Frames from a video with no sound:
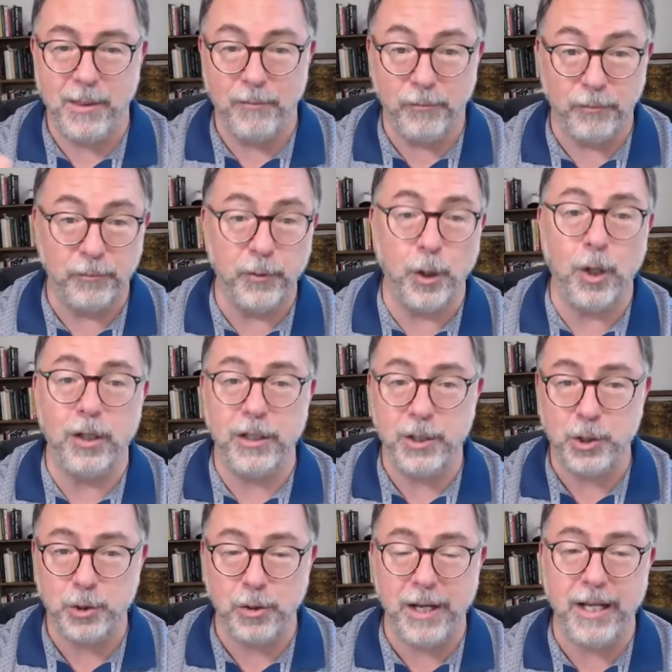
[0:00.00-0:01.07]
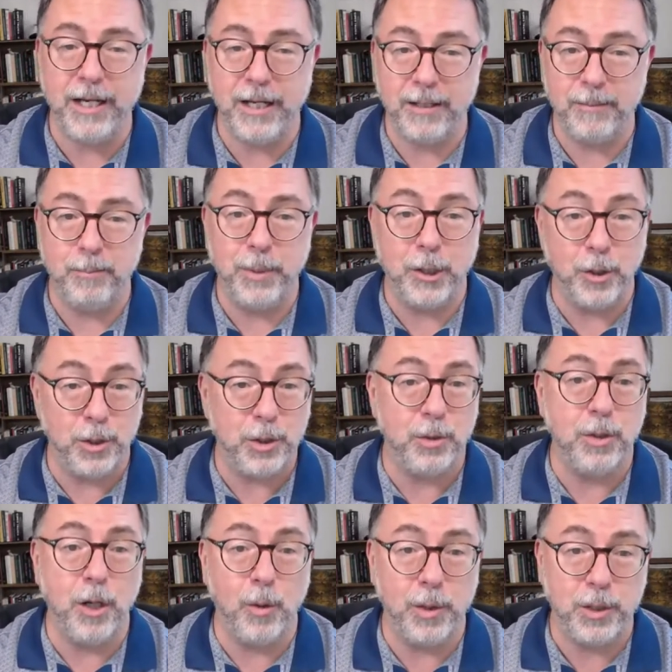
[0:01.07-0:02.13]
Flawless trading because
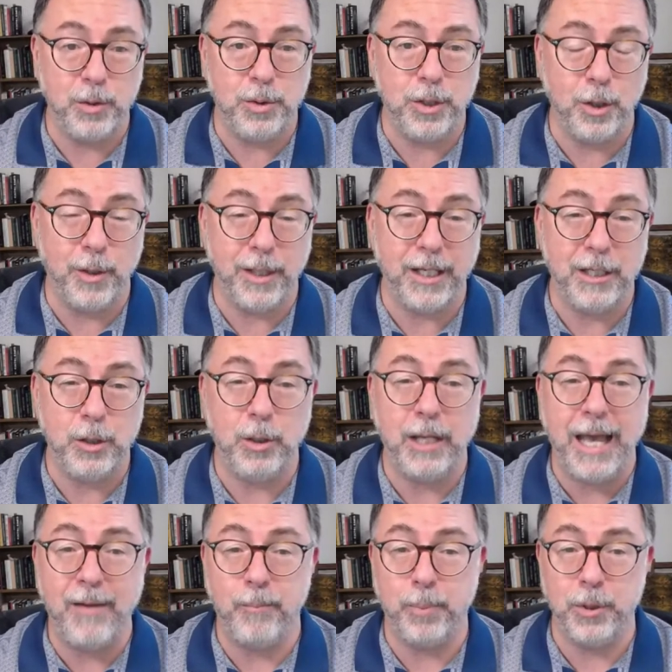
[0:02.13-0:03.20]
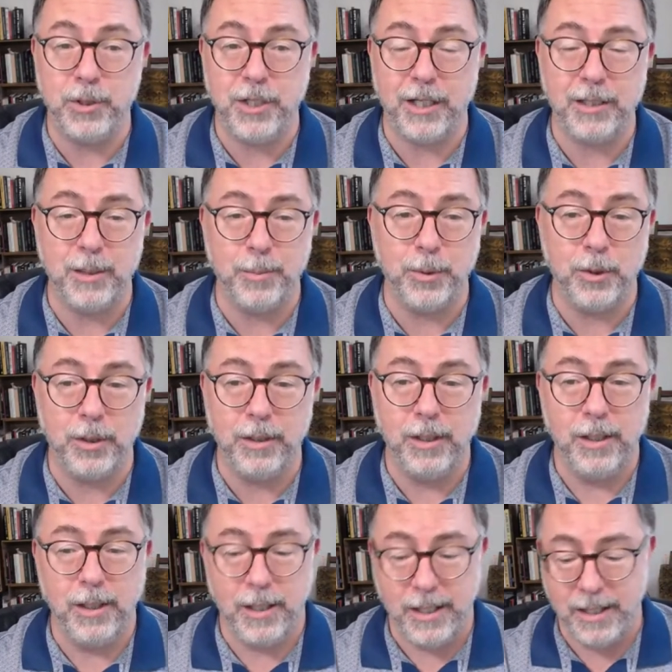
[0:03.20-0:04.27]
you know what you're doing and you have
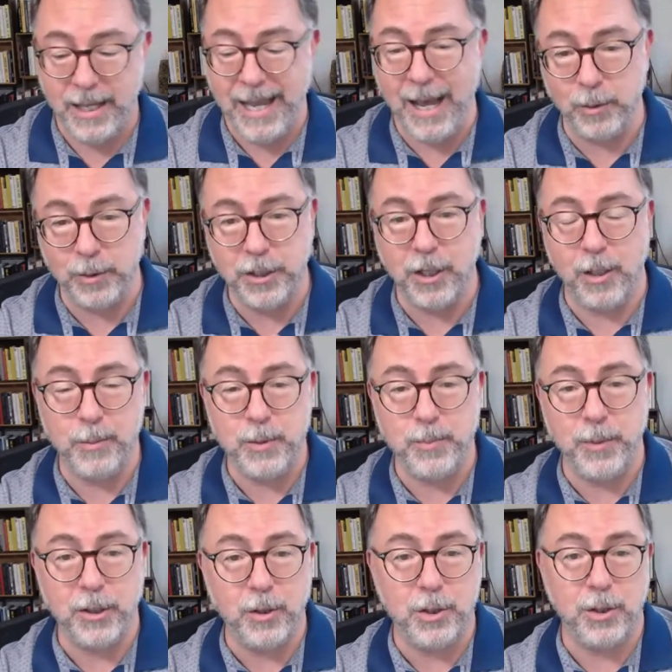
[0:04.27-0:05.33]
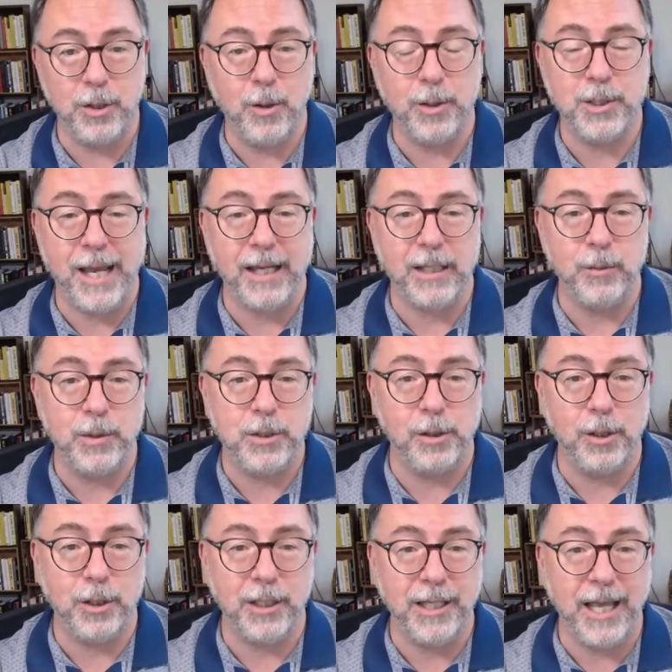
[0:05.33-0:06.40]
predictable outcomes because you know exactly what you're
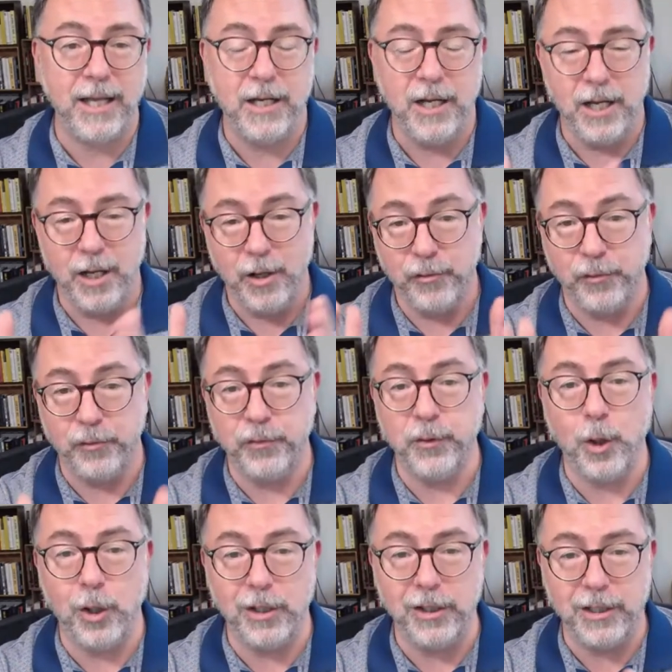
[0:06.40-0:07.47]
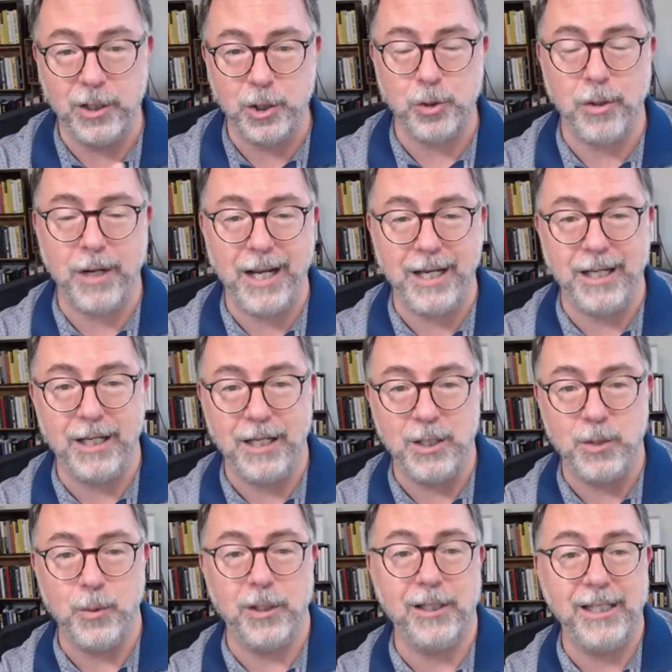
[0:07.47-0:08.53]
looking at. Flawless trading
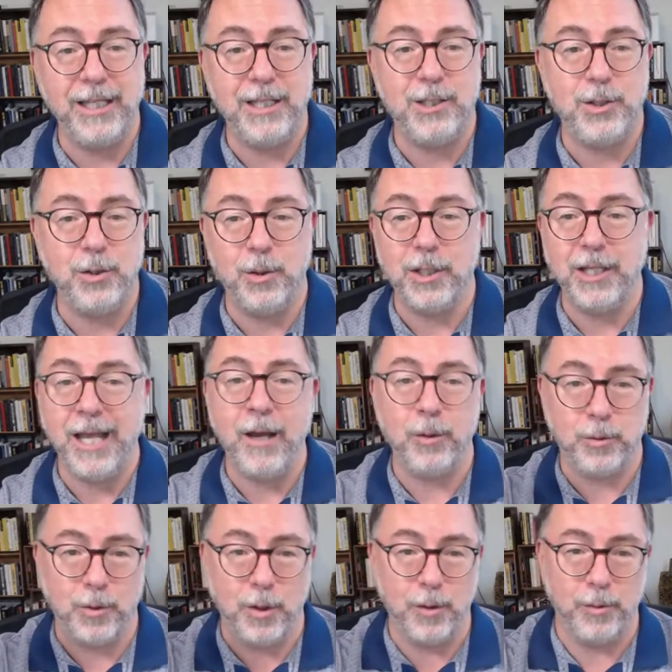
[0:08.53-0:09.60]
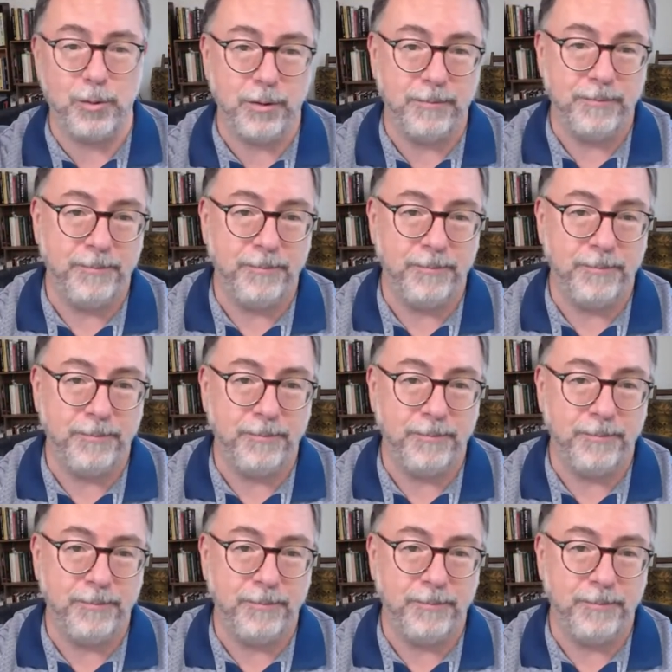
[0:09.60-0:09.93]
is what leads to account growth.